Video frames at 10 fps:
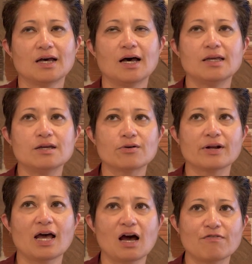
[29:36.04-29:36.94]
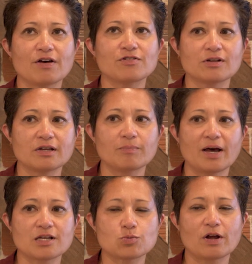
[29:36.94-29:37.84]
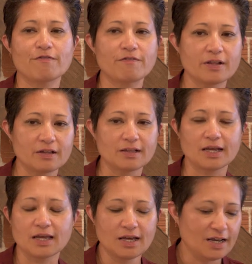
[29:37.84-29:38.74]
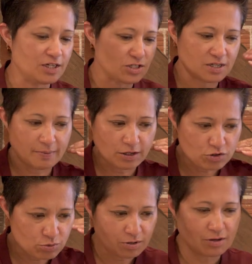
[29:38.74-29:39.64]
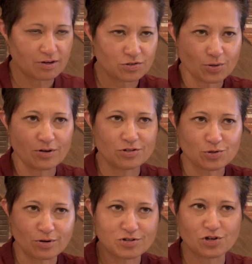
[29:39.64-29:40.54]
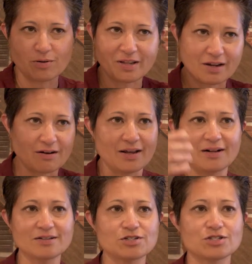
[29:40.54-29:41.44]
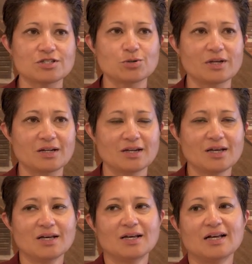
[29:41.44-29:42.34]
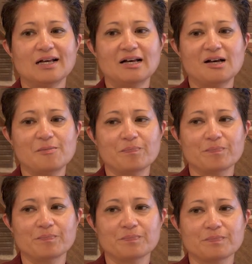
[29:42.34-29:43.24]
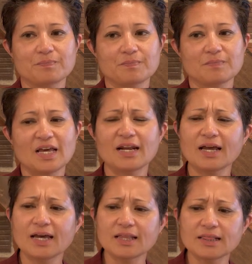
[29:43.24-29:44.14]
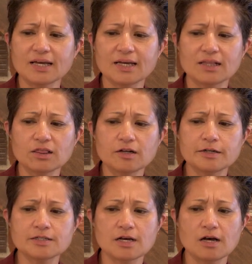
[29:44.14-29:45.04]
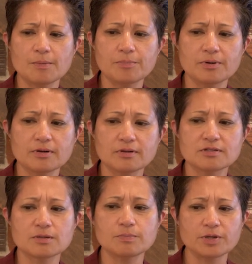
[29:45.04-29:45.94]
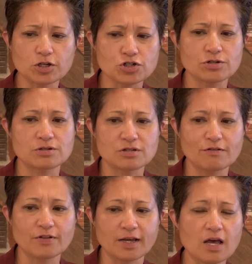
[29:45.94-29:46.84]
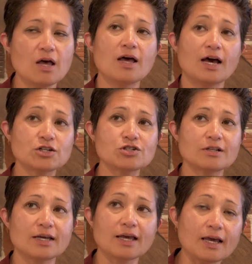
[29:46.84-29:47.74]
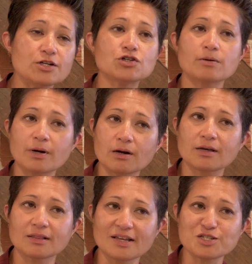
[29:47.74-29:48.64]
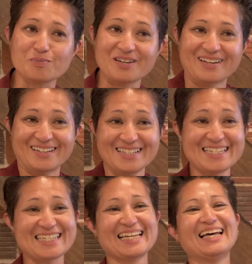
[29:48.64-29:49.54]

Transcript: a year and a half after Lynn passed where I finally like, it just kept getting shorter and shorter and shorter and shorter. I'm like, all right, let's just do it. And I had like looked up some pictures of like, actually like Asian American lesbians,